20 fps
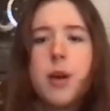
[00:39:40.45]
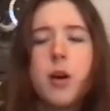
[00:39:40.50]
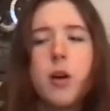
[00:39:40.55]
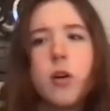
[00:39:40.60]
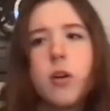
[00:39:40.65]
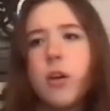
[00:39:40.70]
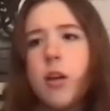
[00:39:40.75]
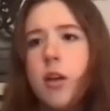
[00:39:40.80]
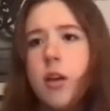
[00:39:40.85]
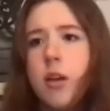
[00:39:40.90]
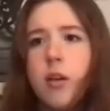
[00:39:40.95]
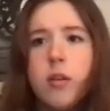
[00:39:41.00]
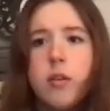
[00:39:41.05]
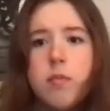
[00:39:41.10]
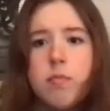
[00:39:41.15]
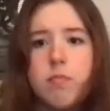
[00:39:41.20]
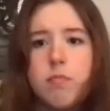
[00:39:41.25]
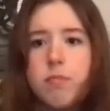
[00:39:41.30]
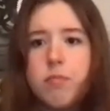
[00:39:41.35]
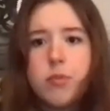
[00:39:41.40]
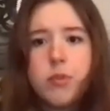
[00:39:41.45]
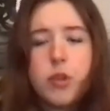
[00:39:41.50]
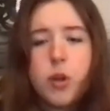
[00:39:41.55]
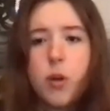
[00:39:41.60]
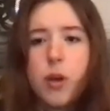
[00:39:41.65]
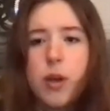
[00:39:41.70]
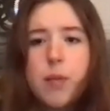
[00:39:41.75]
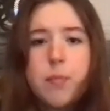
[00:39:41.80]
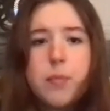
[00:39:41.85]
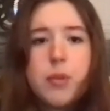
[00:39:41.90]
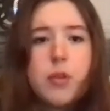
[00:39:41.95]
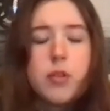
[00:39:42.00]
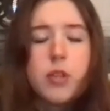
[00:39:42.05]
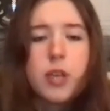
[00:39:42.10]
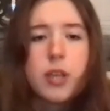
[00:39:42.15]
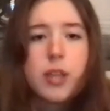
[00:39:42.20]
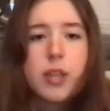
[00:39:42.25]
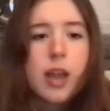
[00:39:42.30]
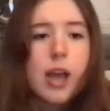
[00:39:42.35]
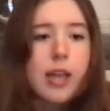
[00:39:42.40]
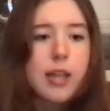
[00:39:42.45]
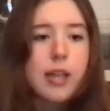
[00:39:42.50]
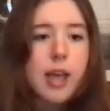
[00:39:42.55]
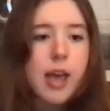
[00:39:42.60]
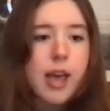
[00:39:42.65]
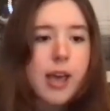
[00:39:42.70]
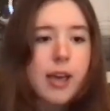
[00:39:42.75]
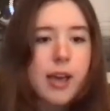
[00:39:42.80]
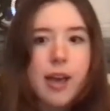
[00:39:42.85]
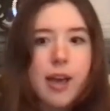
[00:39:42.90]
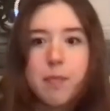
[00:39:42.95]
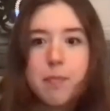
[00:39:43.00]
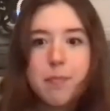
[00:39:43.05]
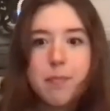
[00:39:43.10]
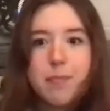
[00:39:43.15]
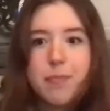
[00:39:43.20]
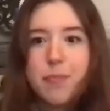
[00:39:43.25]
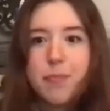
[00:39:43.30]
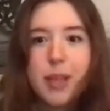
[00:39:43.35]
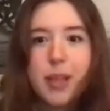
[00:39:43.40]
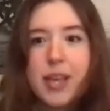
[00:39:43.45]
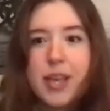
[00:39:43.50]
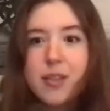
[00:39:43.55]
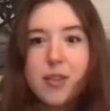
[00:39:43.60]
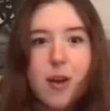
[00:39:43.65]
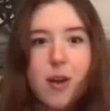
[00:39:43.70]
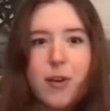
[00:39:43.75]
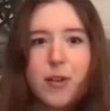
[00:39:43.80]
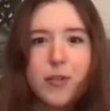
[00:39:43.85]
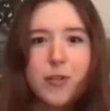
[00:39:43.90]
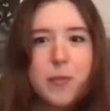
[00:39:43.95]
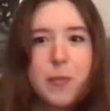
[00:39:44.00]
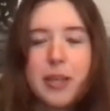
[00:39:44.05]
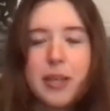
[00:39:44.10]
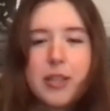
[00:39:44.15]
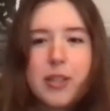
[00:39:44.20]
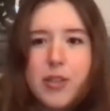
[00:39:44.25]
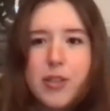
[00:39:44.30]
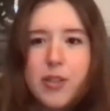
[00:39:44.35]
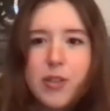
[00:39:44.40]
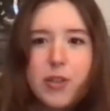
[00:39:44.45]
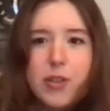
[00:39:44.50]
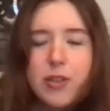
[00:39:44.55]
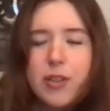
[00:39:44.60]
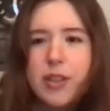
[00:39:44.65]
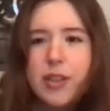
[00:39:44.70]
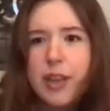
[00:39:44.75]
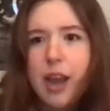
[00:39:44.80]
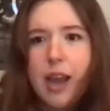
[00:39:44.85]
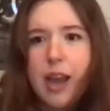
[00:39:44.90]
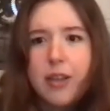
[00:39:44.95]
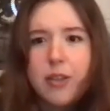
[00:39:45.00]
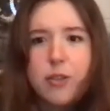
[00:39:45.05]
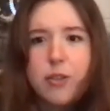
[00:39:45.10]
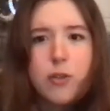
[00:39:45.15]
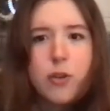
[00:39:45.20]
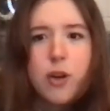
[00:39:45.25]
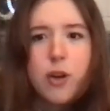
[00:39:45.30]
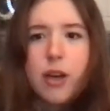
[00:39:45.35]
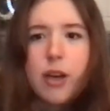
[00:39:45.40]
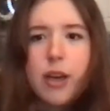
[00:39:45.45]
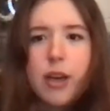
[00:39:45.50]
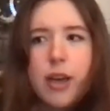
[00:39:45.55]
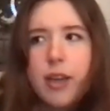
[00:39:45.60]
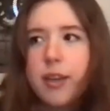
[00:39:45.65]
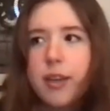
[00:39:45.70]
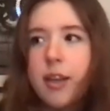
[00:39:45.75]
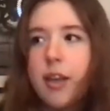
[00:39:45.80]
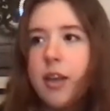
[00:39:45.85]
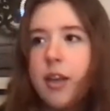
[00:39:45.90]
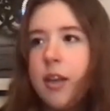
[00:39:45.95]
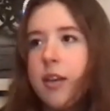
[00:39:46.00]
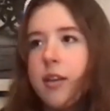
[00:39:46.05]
I'll show him music that I like. I play songs for my sisters that I enjoy, and